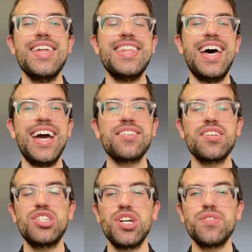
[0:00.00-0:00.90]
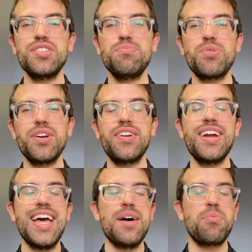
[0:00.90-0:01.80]
The ex-Chelsea
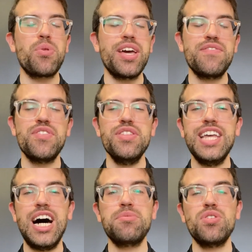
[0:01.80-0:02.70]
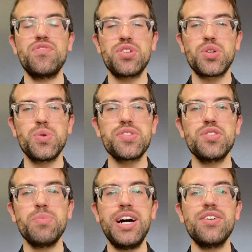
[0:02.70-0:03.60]
player played phenomenal for
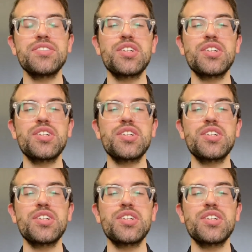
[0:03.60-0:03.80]
Crystal Palace.